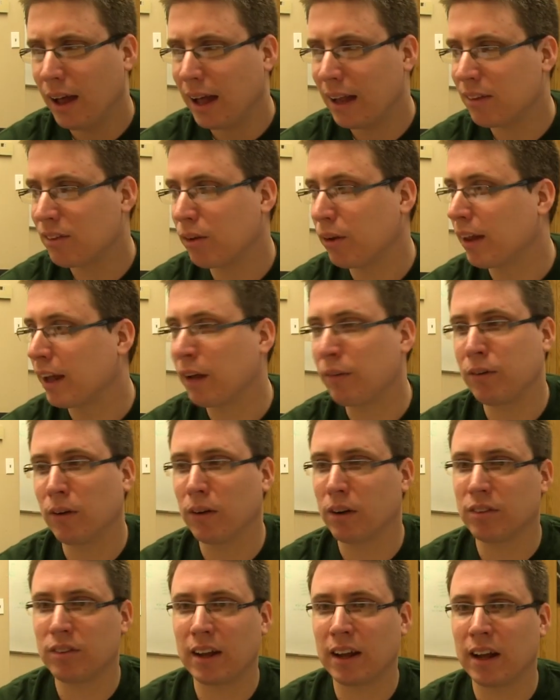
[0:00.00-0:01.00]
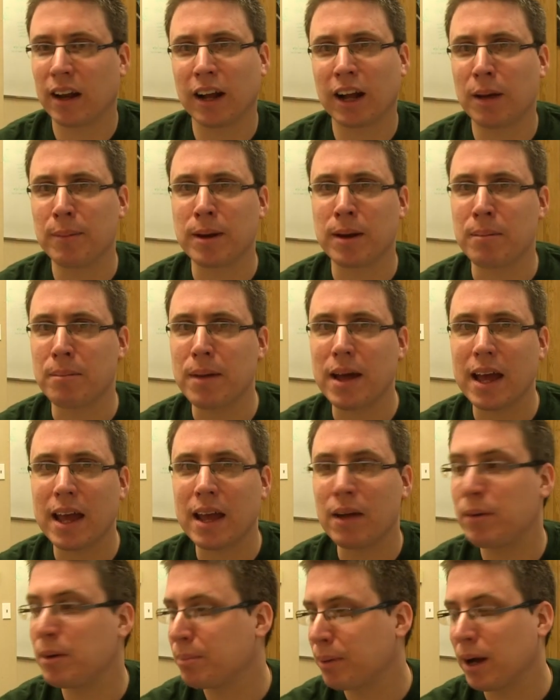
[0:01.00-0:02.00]
And so like if you were to say, can I come in
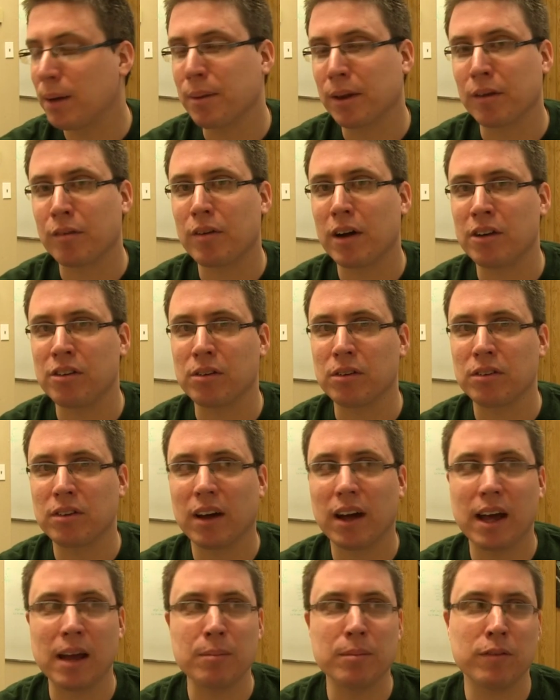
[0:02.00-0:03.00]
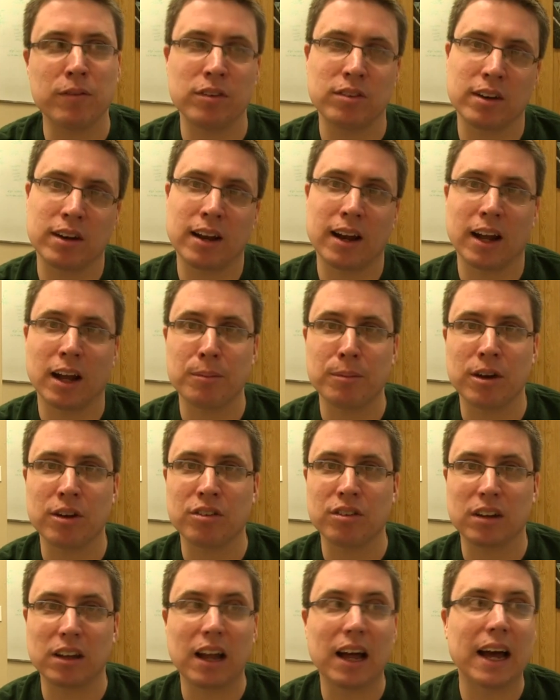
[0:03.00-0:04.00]
May, we'd probably be able to find you a time. If you said, can I come
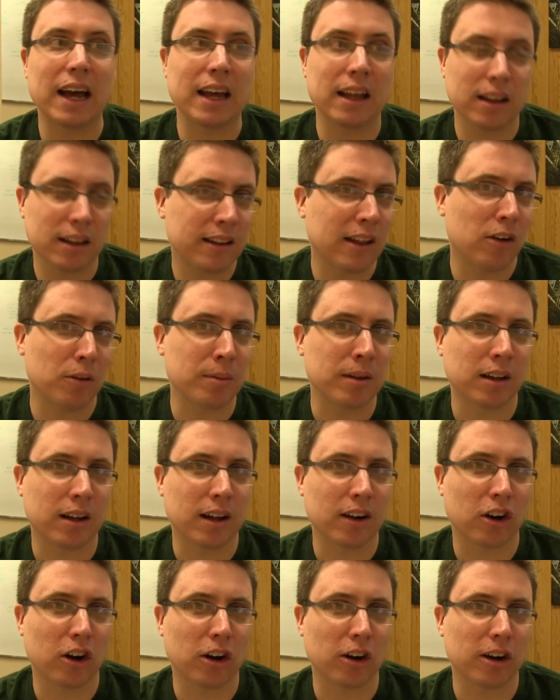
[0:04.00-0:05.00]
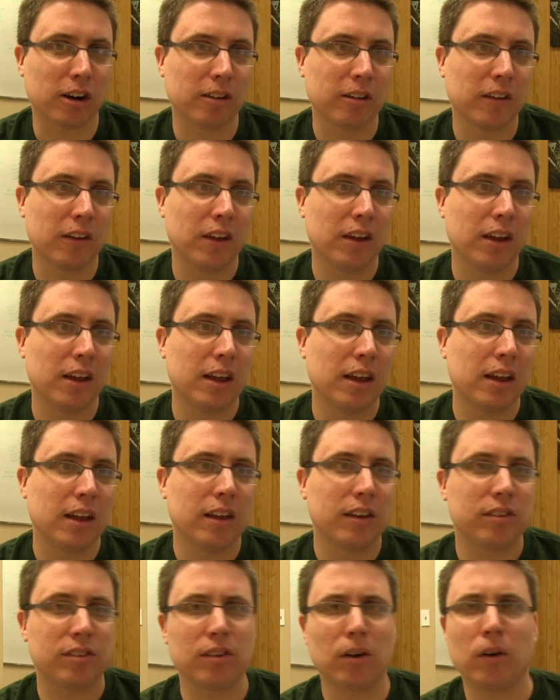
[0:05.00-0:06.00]
in July, that would be a lot harder.
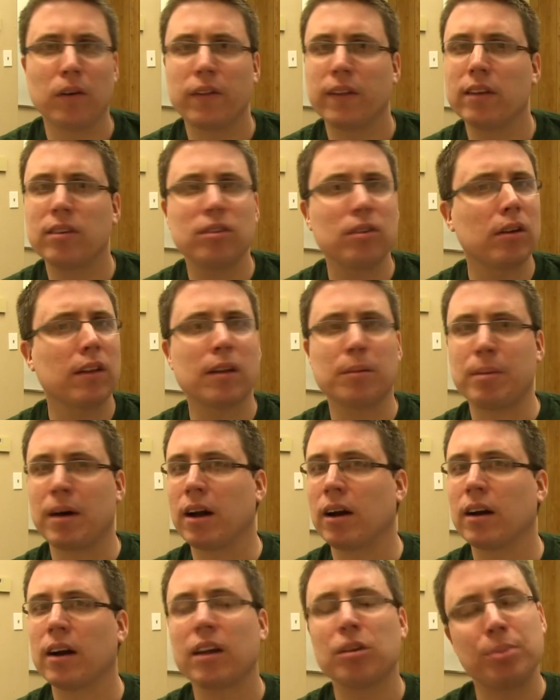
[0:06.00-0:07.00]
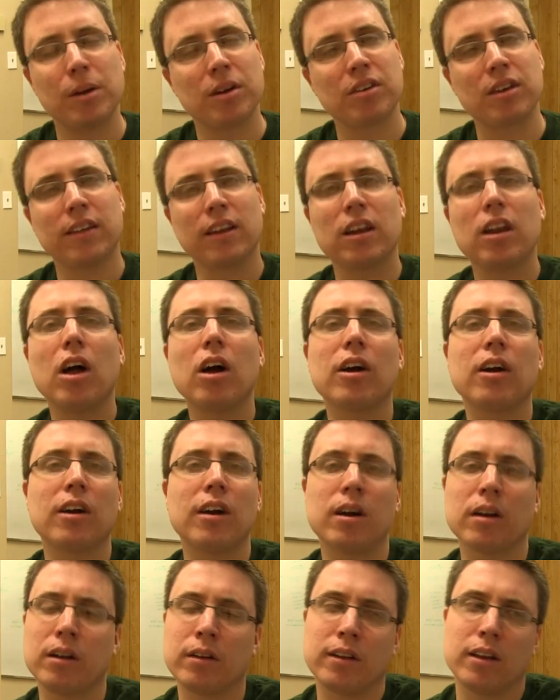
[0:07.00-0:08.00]
So the sooner the better, especially the
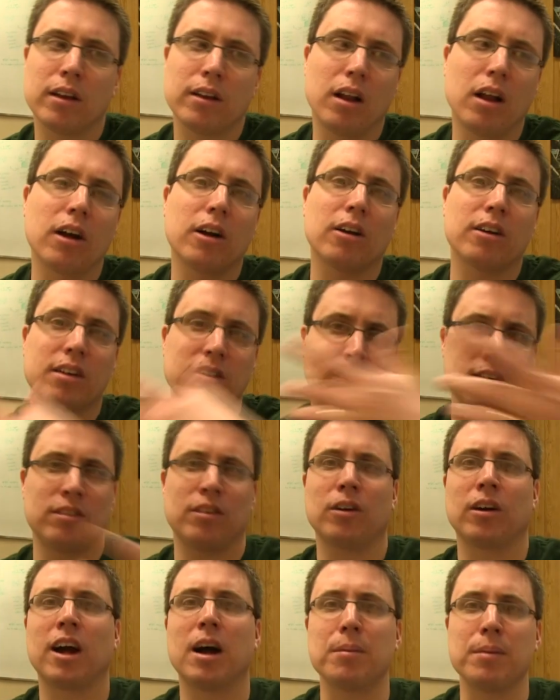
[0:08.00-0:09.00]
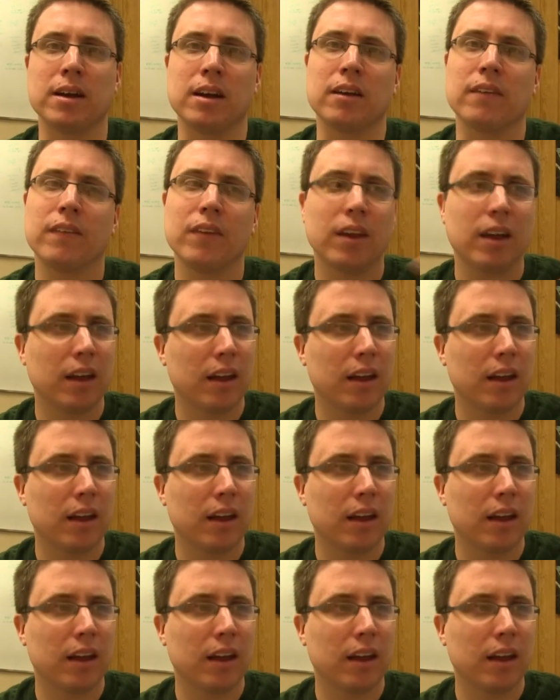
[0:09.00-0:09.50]
longer distance you're coming.